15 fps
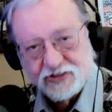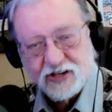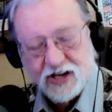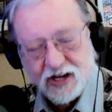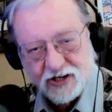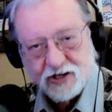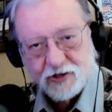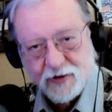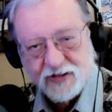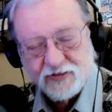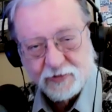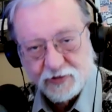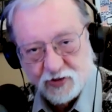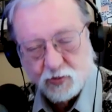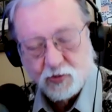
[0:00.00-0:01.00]
If it's at
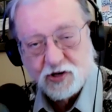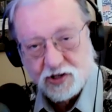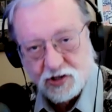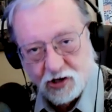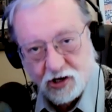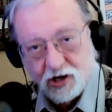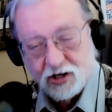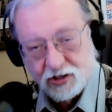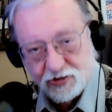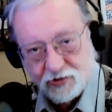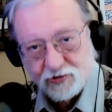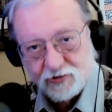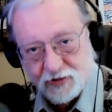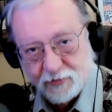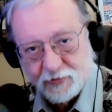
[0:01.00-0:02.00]
IRS, I mean, you work
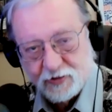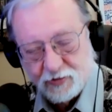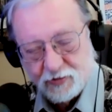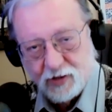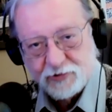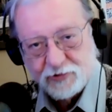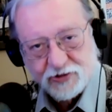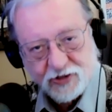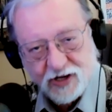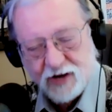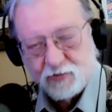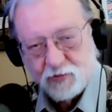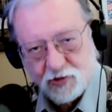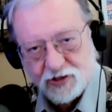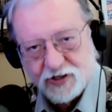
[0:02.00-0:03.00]
hard, don't get me wrong, but you're
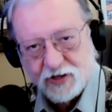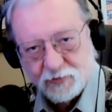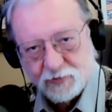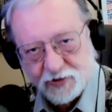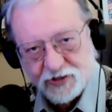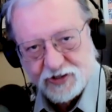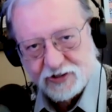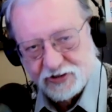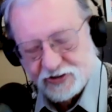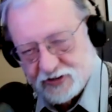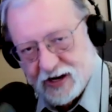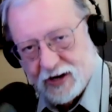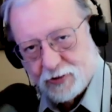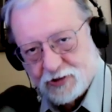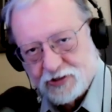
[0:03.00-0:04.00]
not working
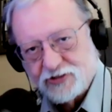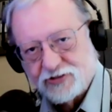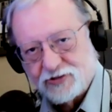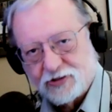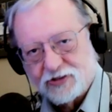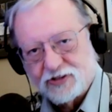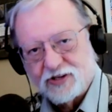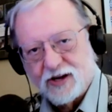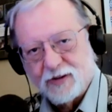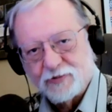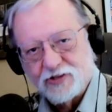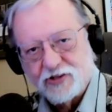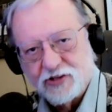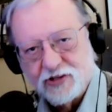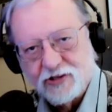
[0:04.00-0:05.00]
ridiculous hours certain
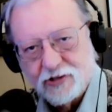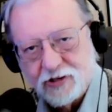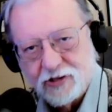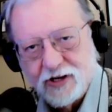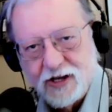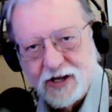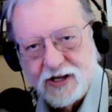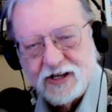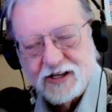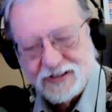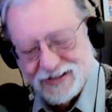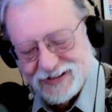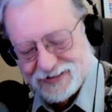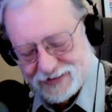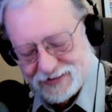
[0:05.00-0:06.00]
times of the year.
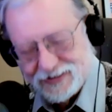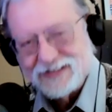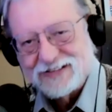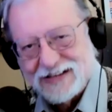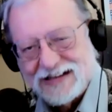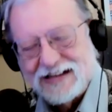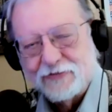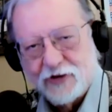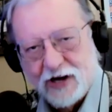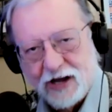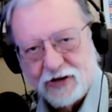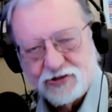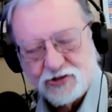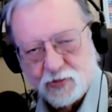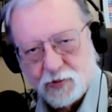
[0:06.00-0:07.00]
It does at least even
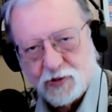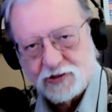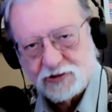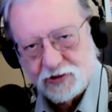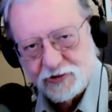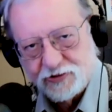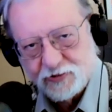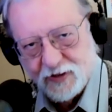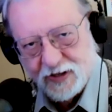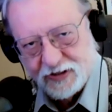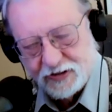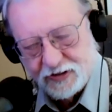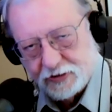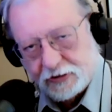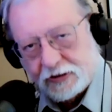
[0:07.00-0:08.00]
out your workload
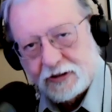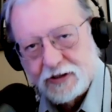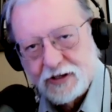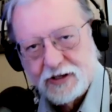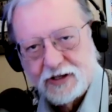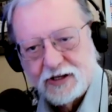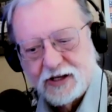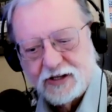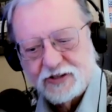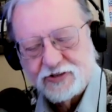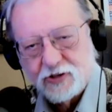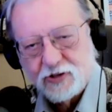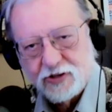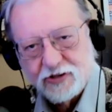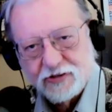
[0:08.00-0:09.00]
throughout a year.
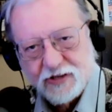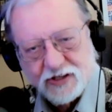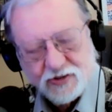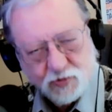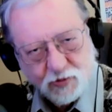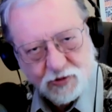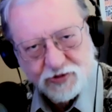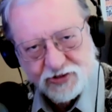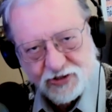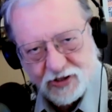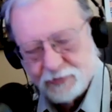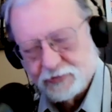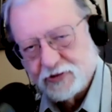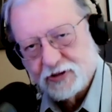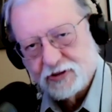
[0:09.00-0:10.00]
And so that's worth
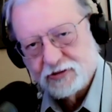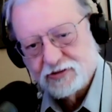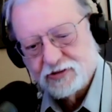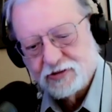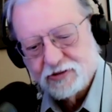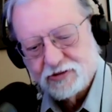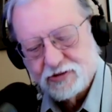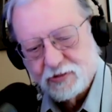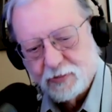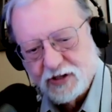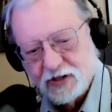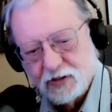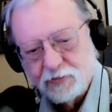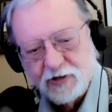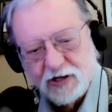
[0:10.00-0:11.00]
something to
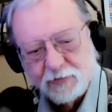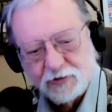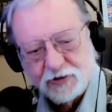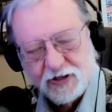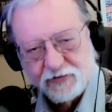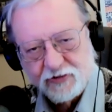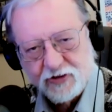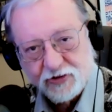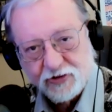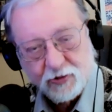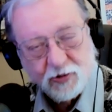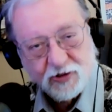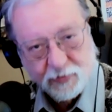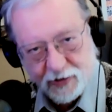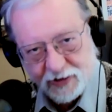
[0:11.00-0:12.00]
many people, even if
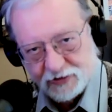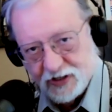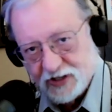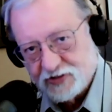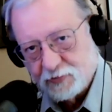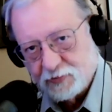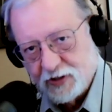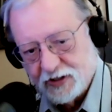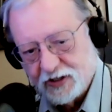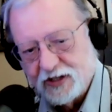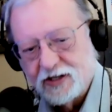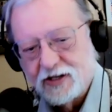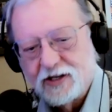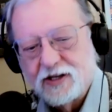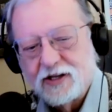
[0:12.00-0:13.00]
they're going to make less
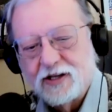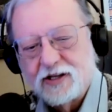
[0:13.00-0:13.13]
money.